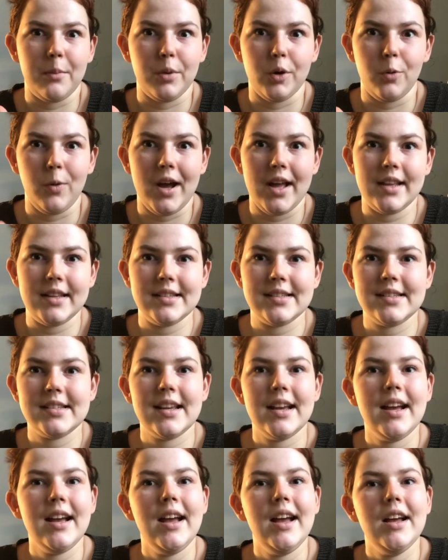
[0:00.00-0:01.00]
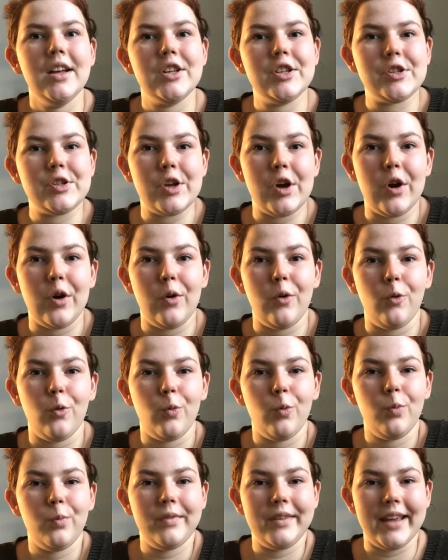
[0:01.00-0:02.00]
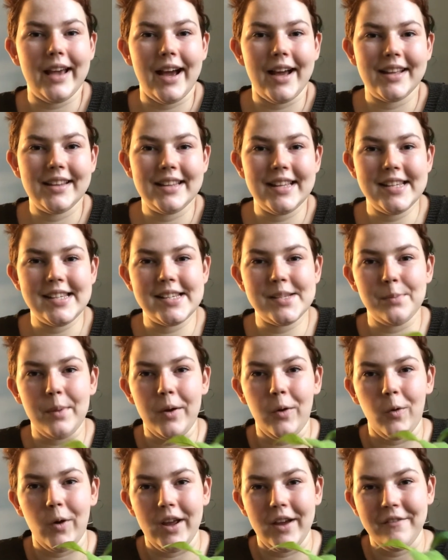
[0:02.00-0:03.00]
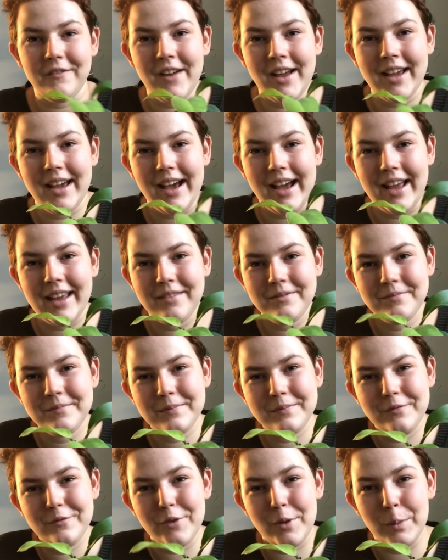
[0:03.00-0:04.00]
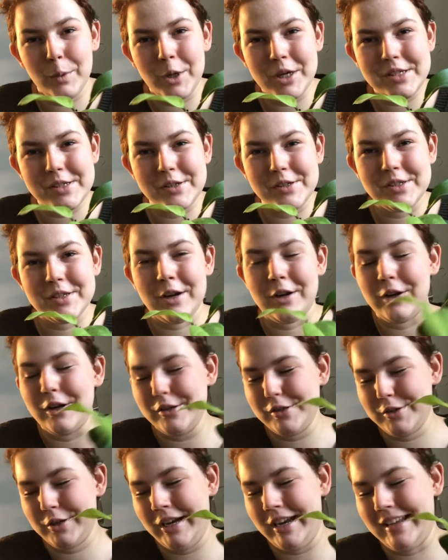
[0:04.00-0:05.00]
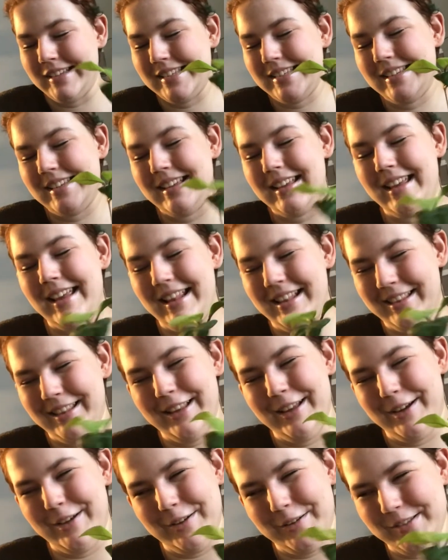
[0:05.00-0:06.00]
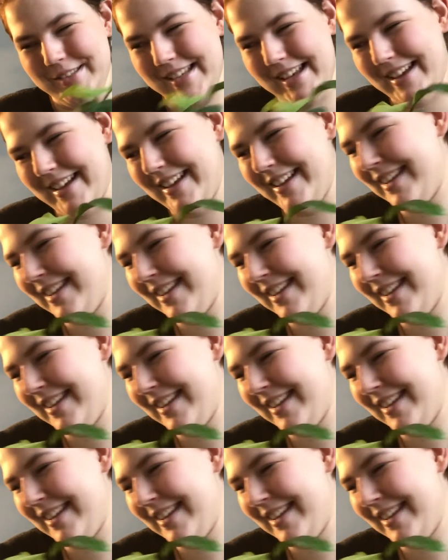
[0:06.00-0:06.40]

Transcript: ones. So yeah, this is my Hoya fungi from Crystal Star Nurseries in Lacuza.